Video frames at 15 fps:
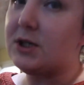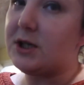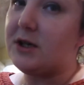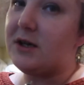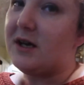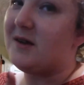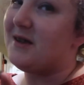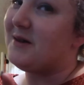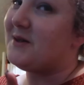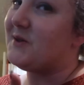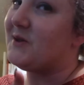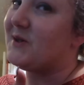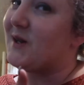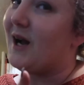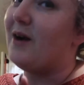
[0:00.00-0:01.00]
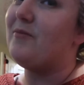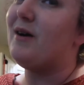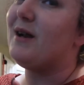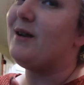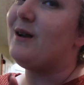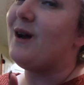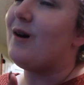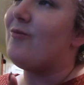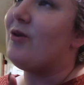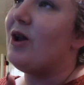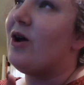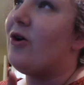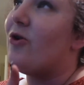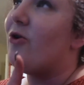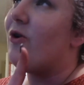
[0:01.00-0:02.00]
sure you hit the subscribe button down
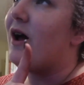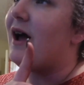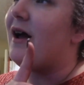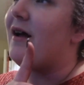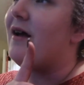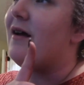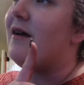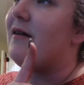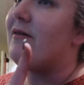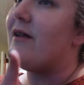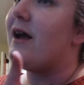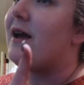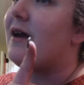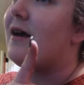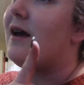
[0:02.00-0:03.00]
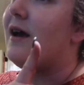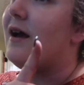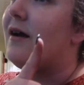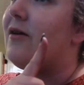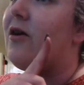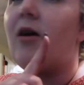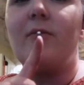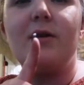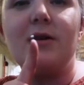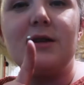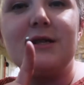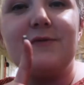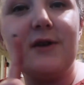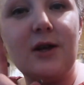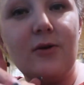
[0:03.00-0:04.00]
below and like and comment on
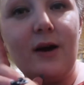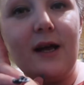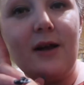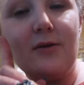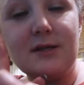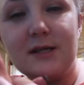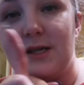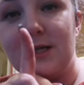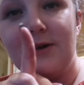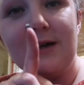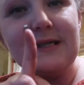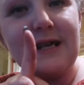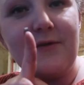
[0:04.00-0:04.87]
this video and I'll talk to you guys